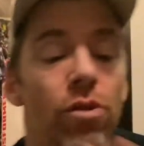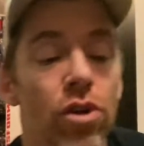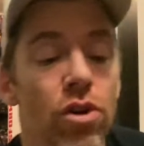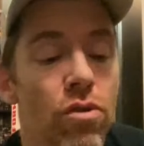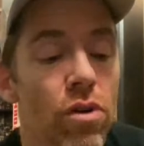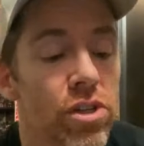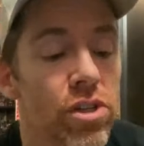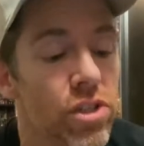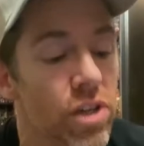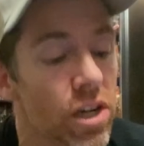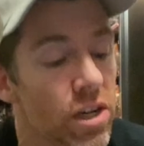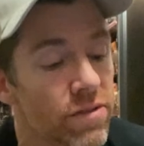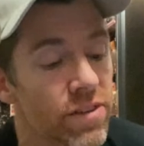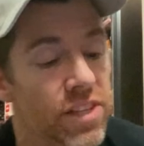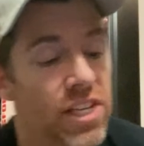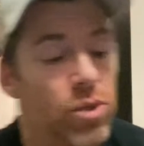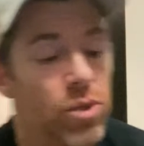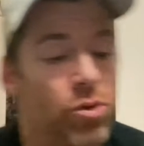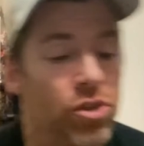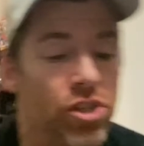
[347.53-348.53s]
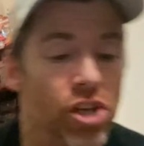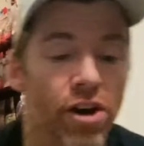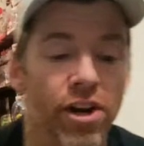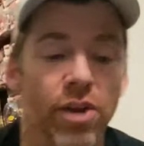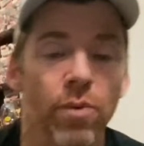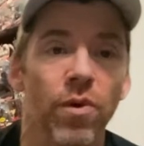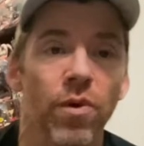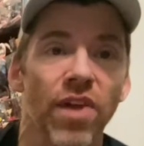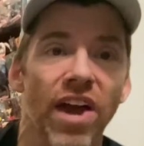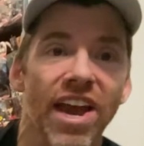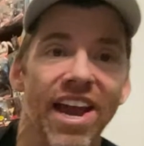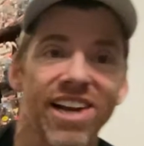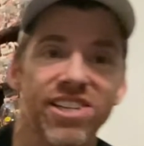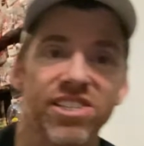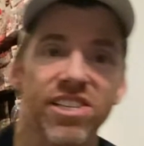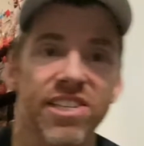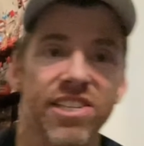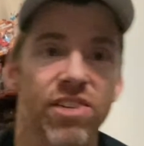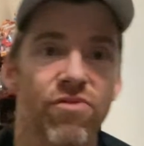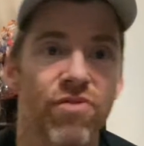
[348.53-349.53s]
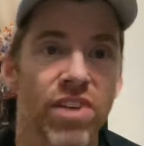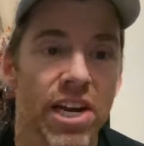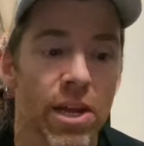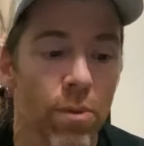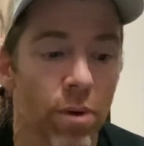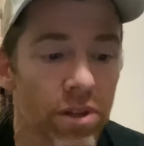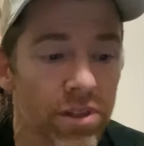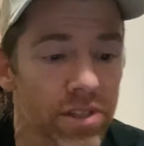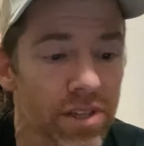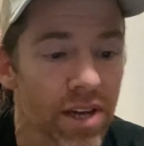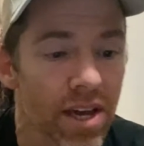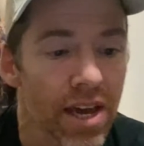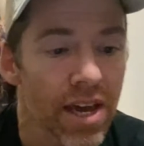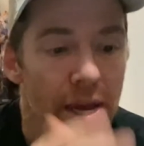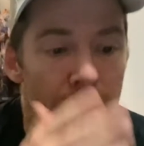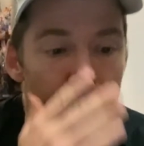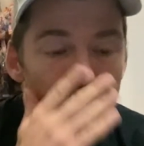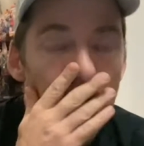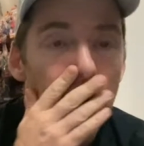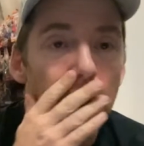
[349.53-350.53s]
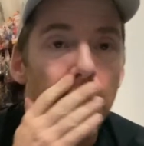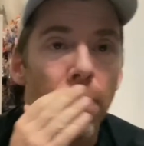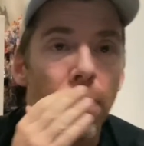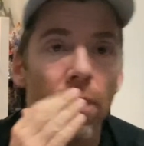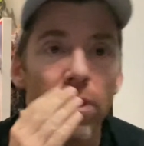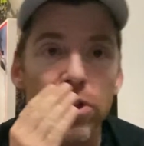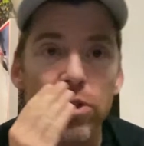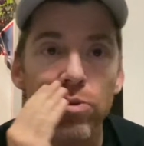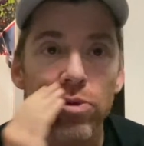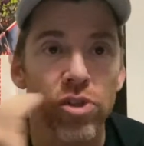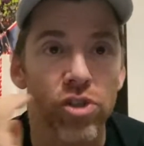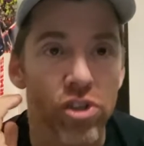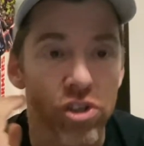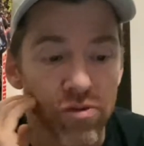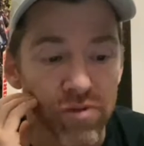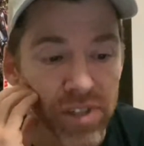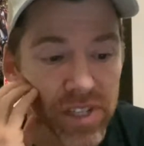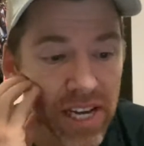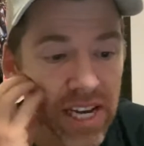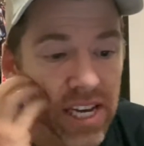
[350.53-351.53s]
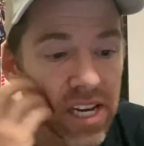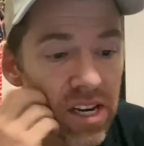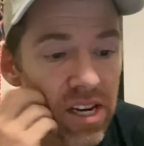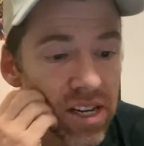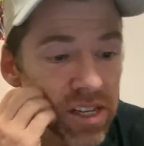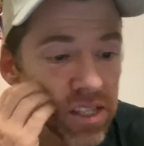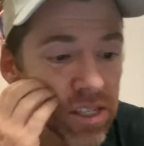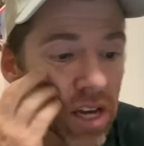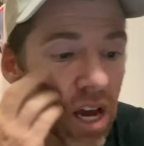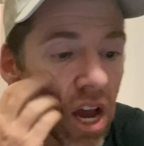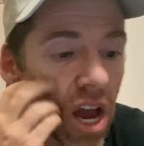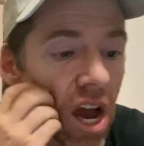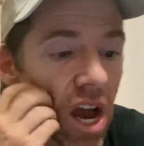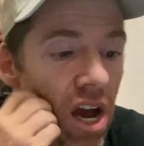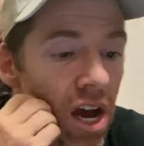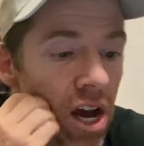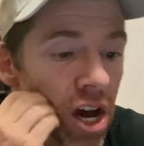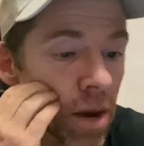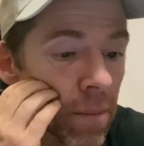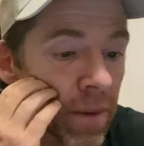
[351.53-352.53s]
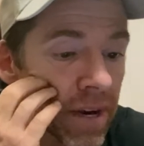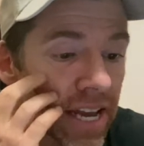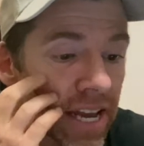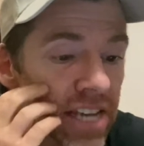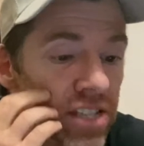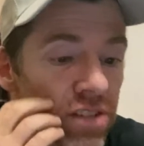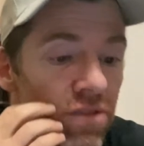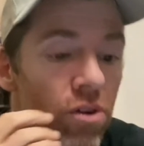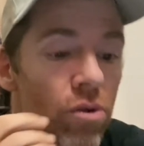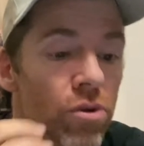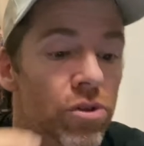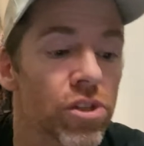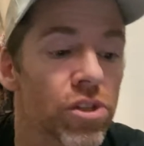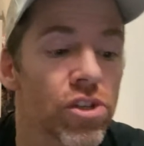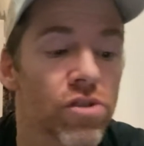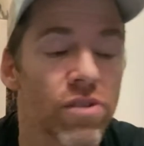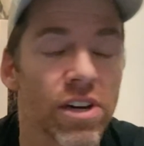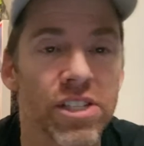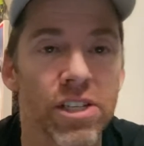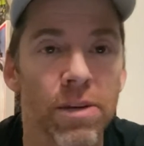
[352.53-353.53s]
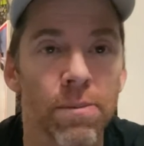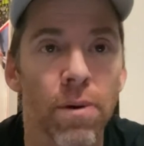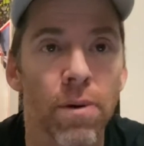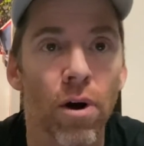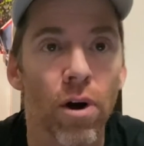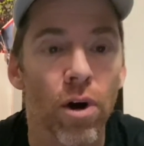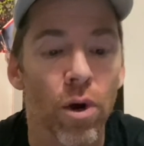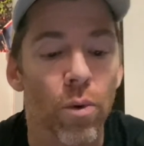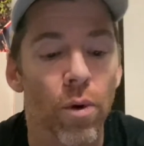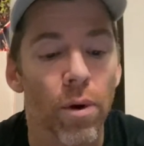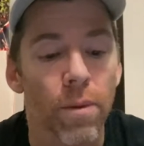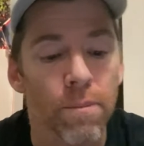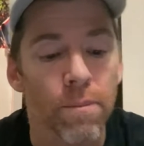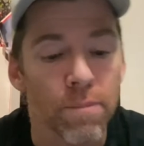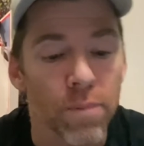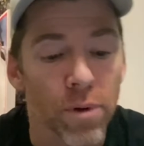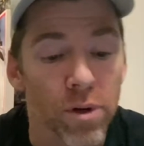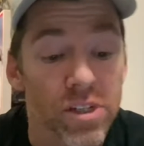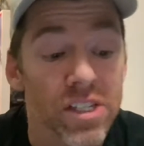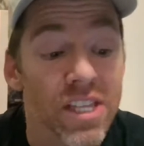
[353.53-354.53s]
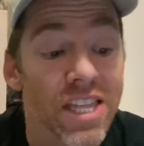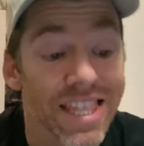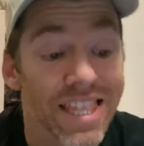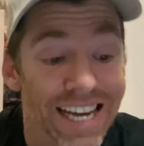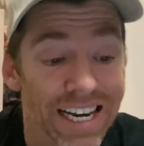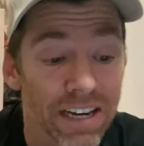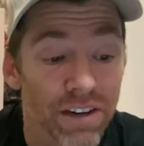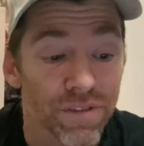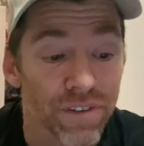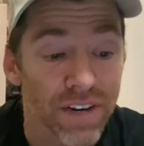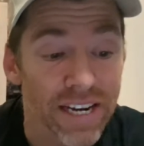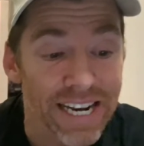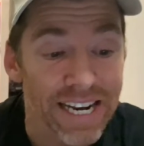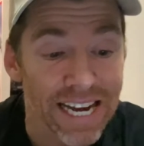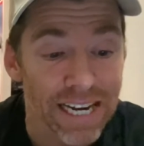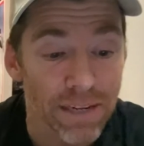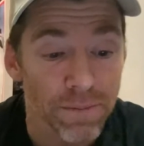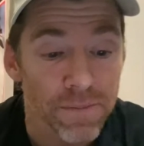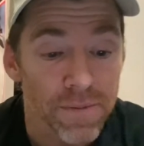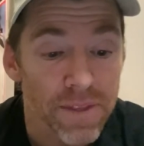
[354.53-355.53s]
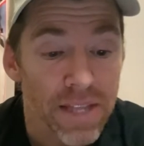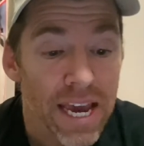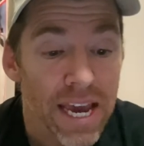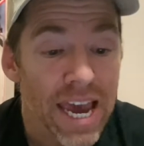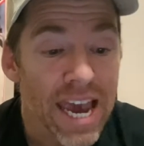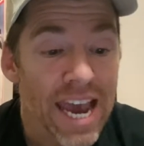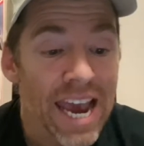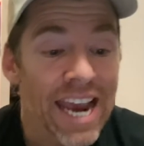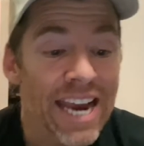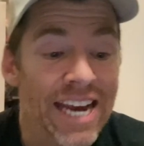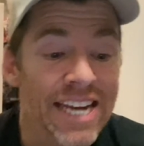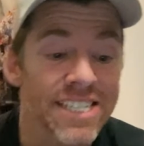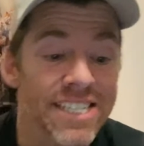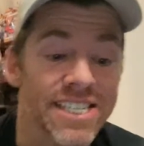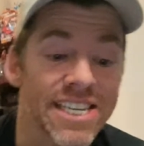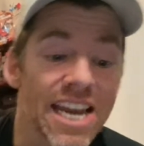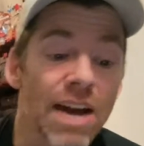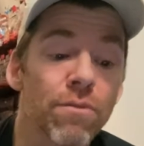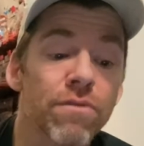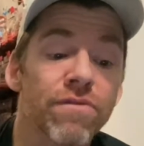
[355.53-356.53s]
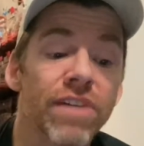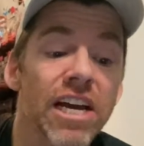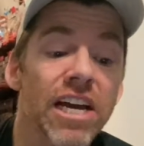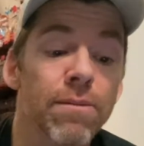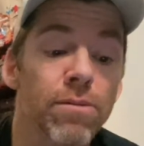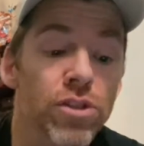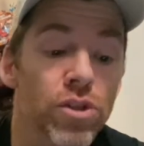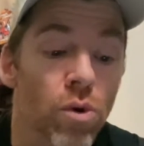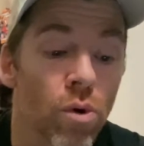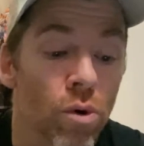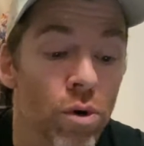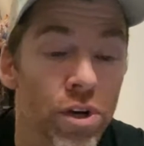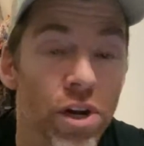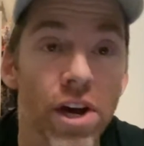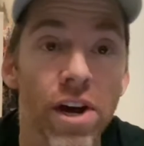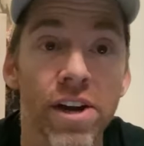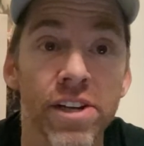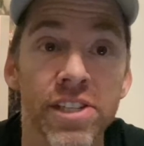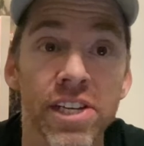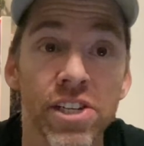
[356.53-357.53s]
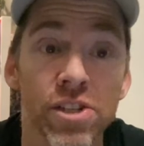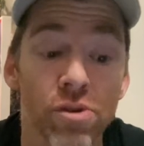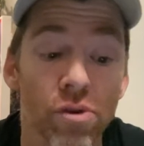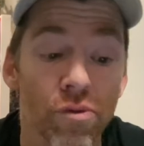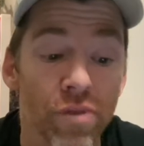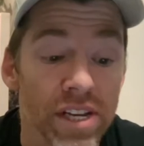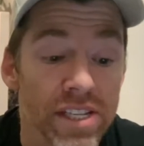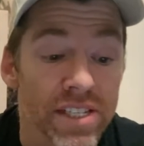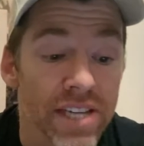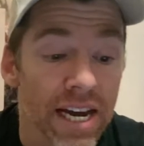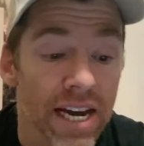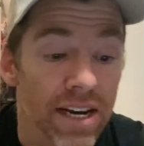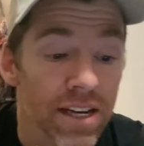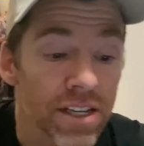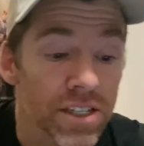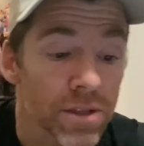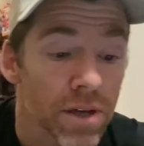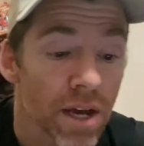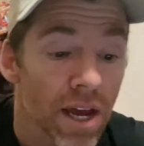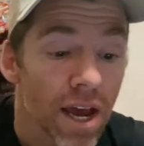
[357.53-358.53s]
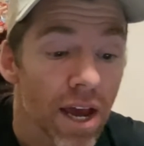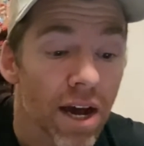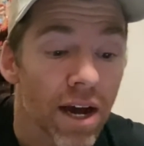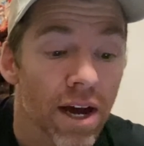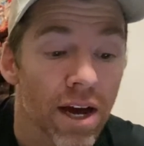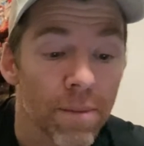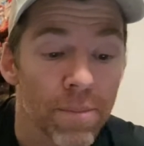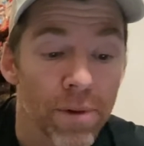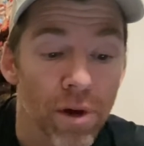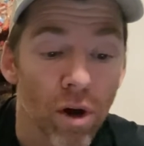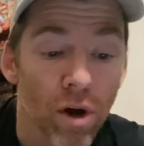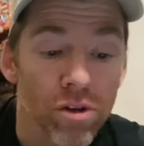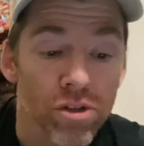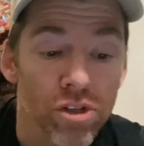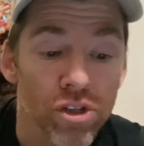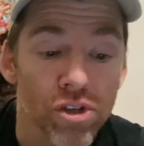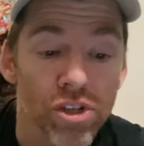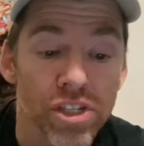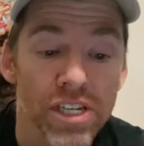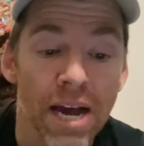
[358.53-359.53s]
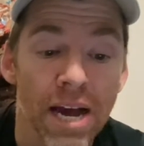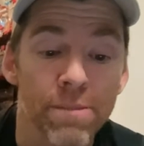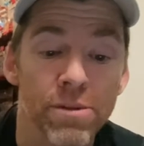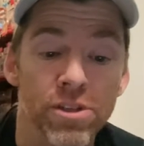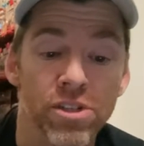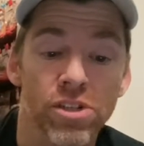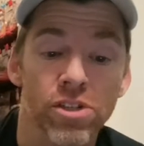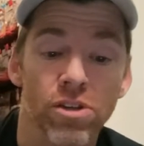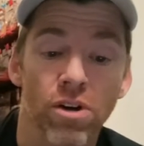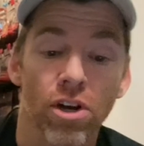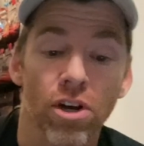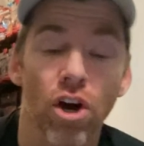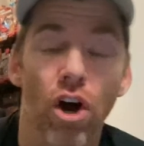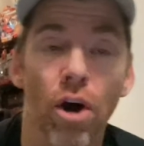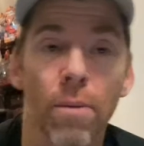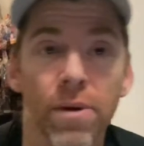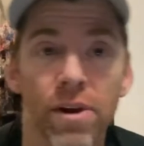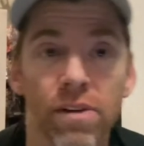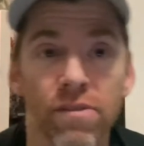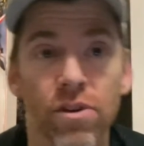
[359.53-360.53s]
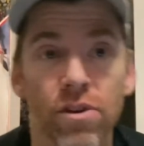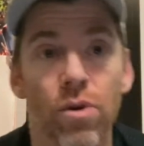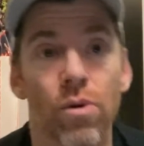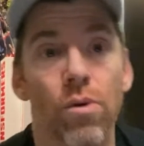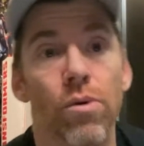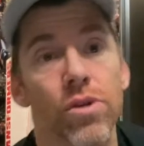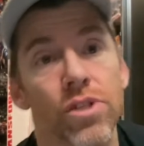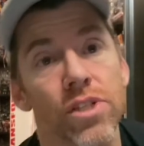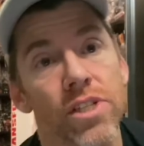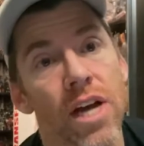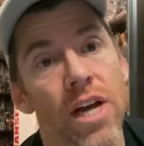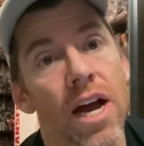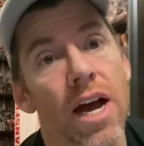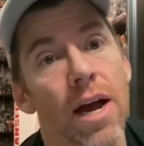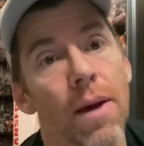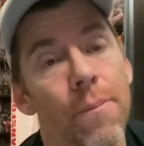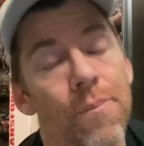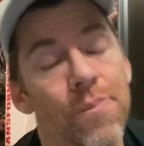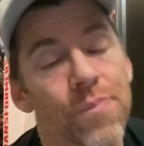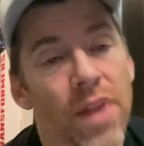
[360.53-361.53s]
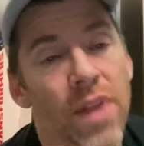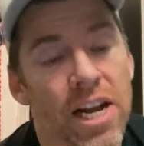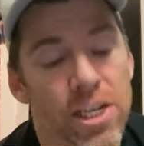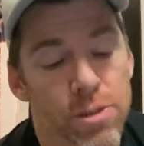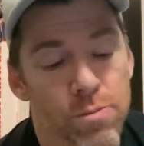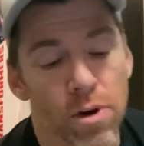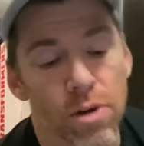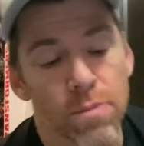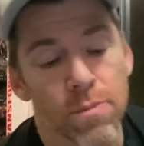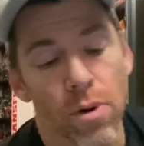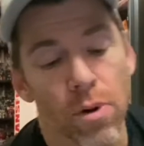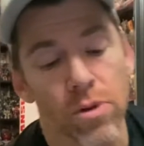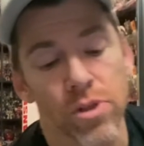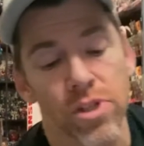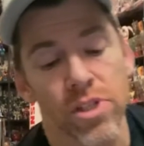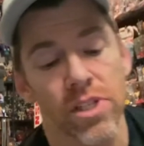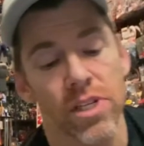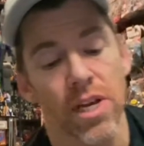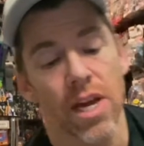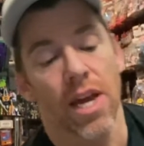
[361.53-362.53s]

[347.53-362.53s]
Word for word: crossover, this was the only one that I actually did really want, but the price was just ridiculous. And it is, of course, the Jurassic Park one. But thankfully now, he's now available to order at additional retailers beyond just Amazon.com and, of course, Hasbro Pulse.